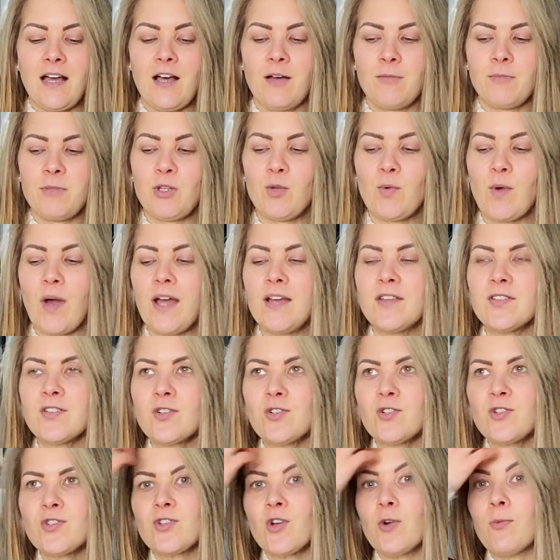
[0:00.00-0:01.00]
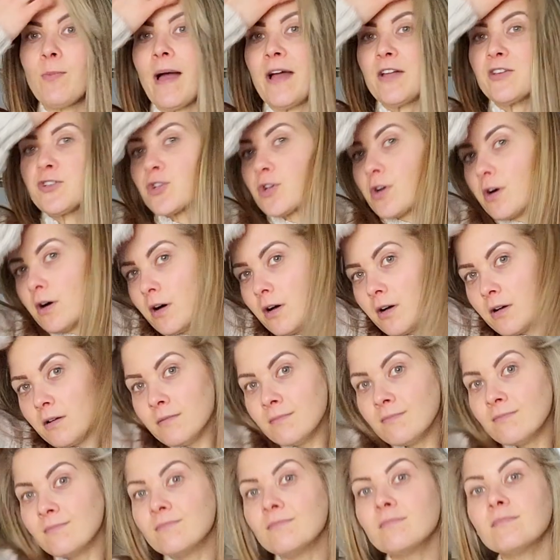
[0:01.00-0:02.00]
You guys are so magical,
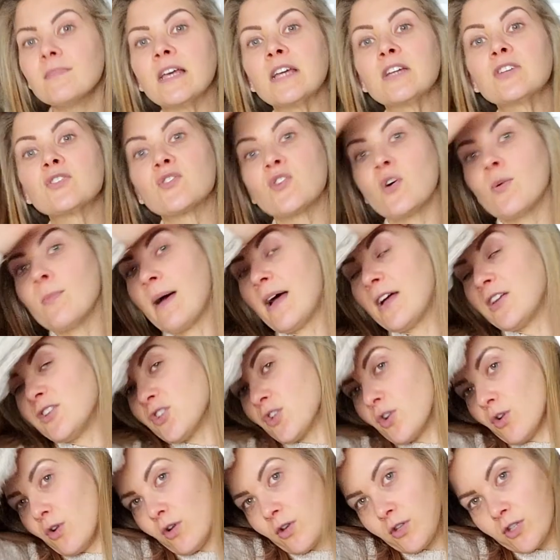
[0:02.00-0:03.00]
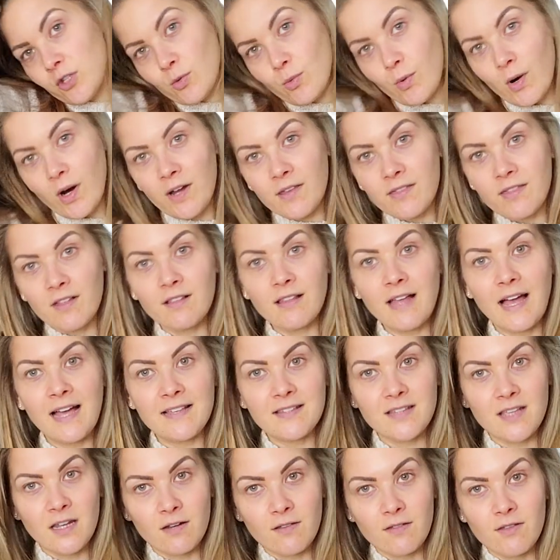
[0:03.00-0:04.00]
like so magical. You are the
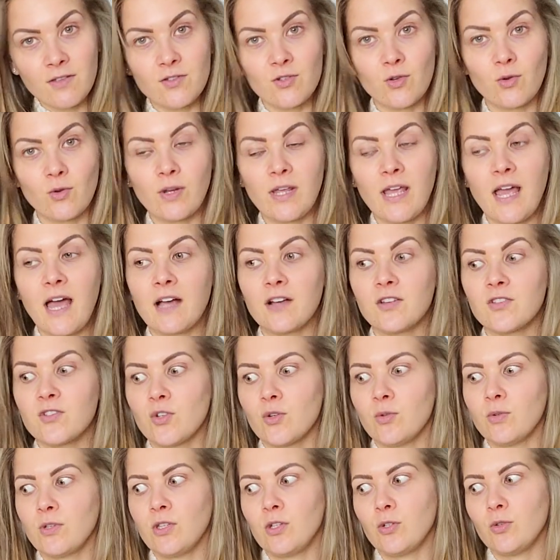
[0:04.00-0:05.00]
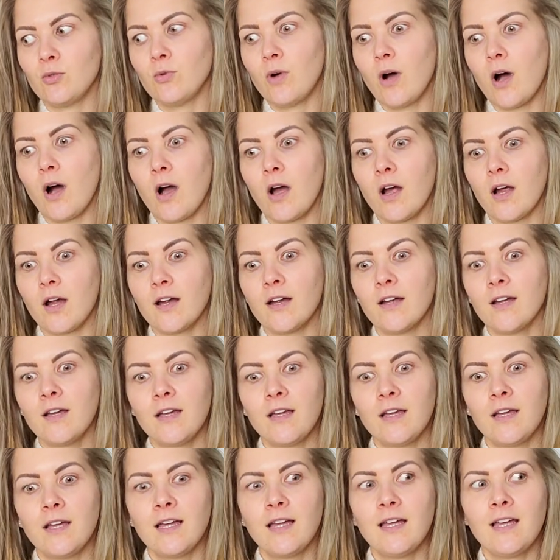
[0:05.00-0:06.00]
last sign of the zodiac, so you are
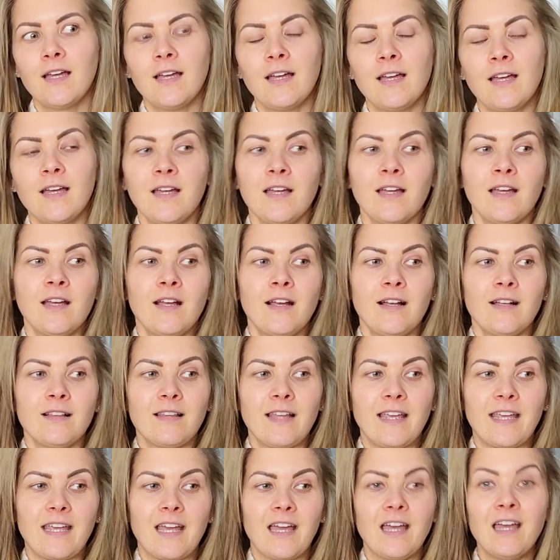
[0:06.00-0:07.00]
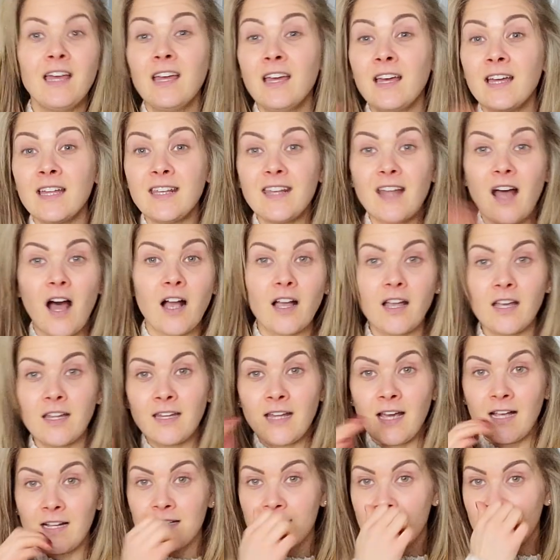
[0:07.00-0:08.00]
like not
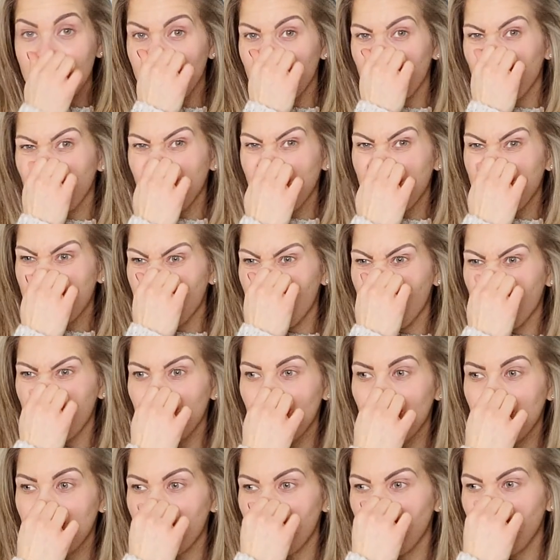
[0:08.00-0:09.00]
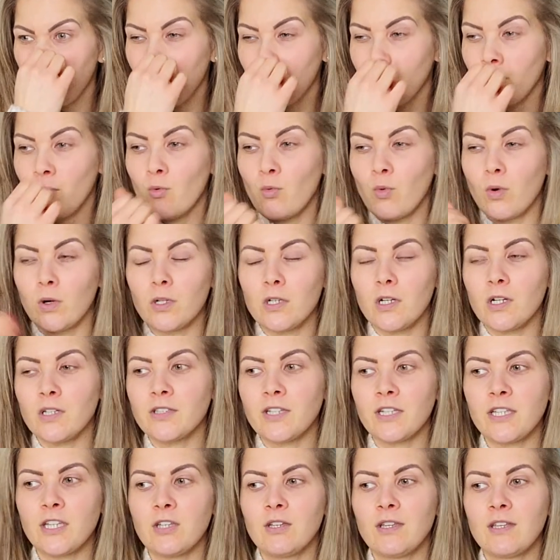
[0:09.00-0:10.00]
connected really to the material world.
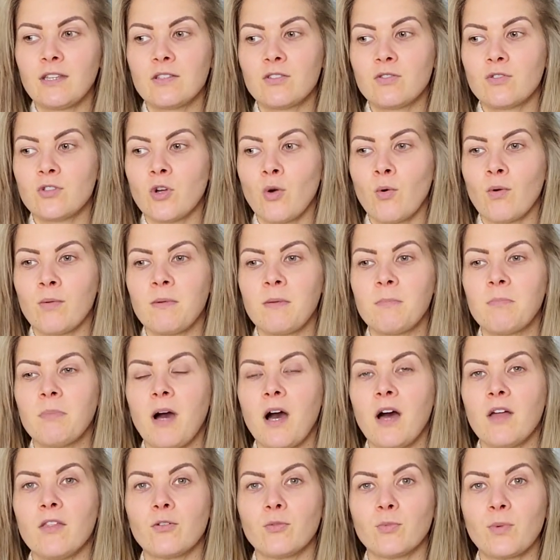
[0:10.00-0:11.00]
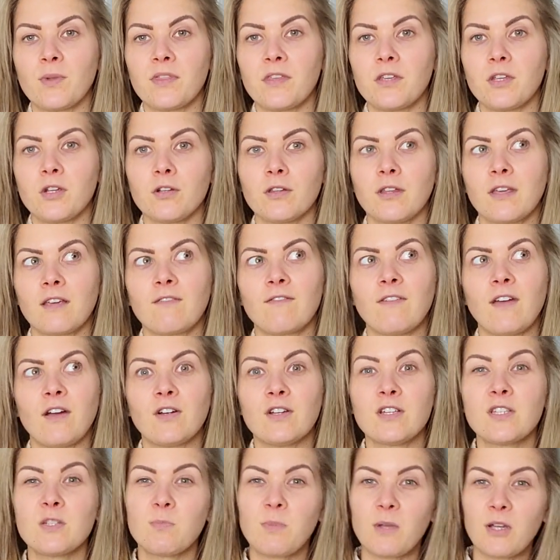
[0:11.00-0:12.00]
Like you don't want to be bothered with it. You're like
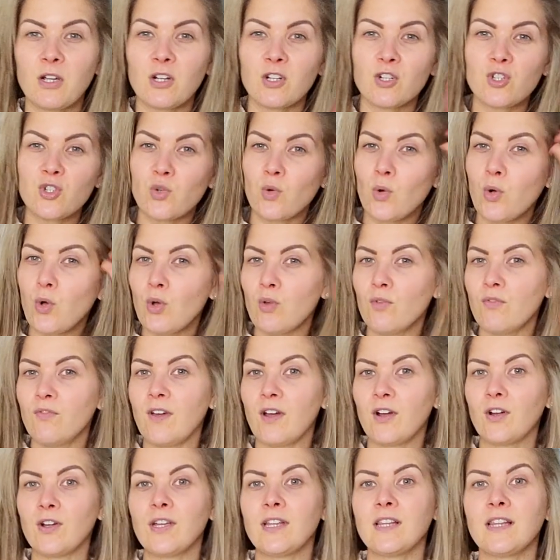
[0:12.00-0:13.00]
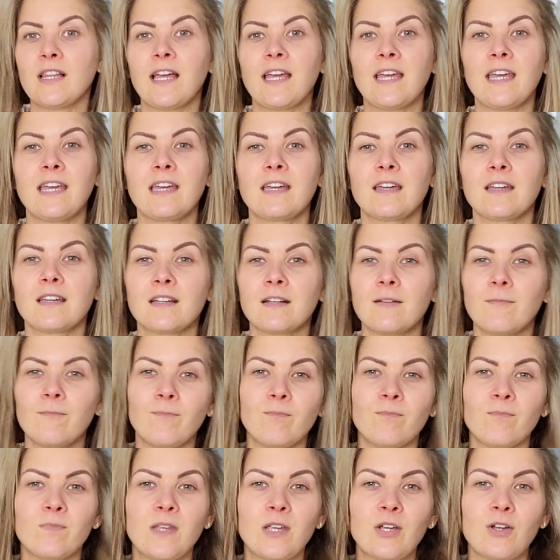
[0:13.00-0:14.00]
very spiritual, very like,
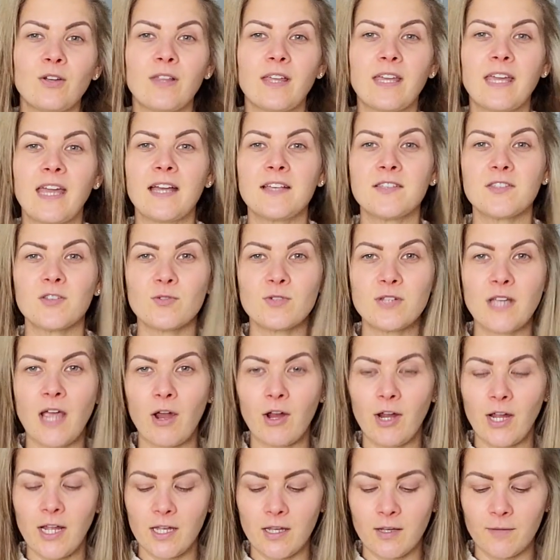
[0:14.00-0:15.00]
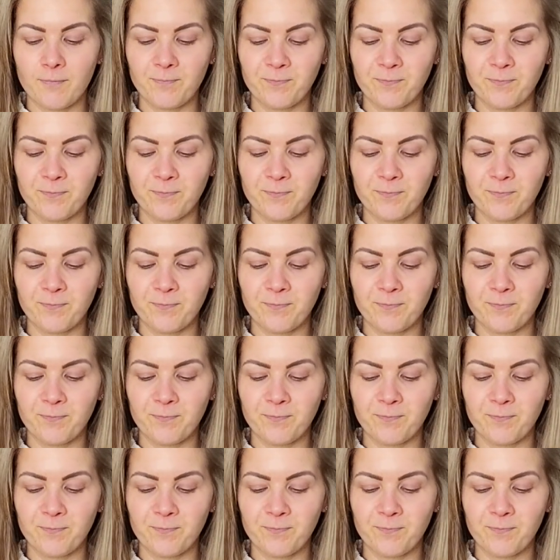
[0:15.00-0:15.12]
I'm hearing like esoteric.